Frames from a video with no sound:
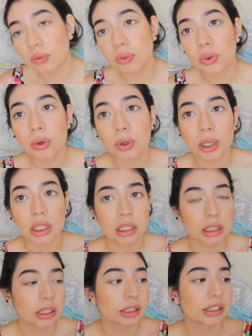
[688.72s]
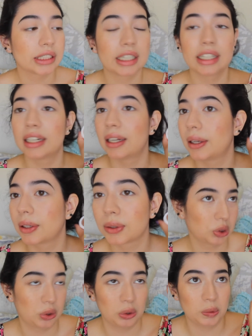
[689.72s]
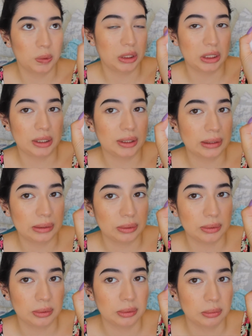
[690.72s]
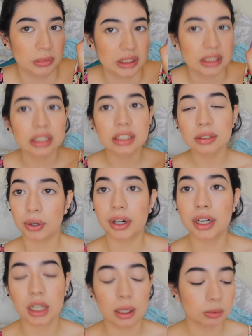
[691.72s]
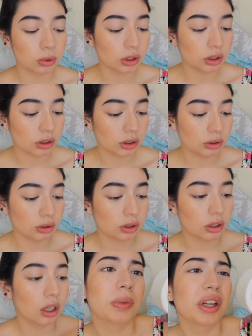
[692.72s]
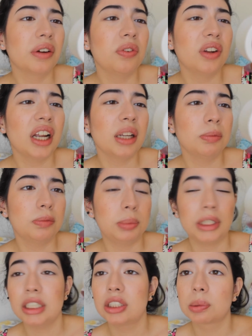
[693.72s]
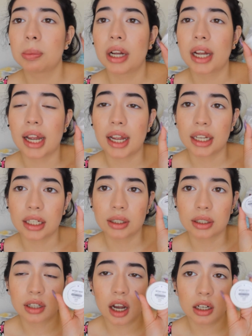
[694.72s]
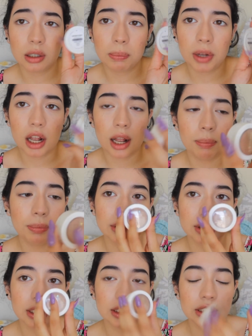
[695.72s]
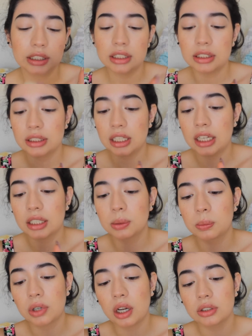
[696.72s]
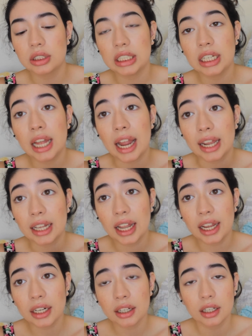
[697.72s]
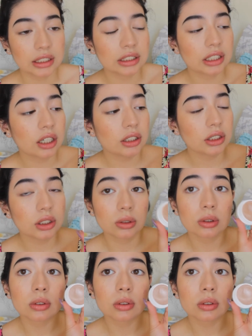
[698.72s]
for the L'Oreal Lumi part, I'm going to use Butterfly Beach by Colourpop, and this is like a bronzy highlight. These are the new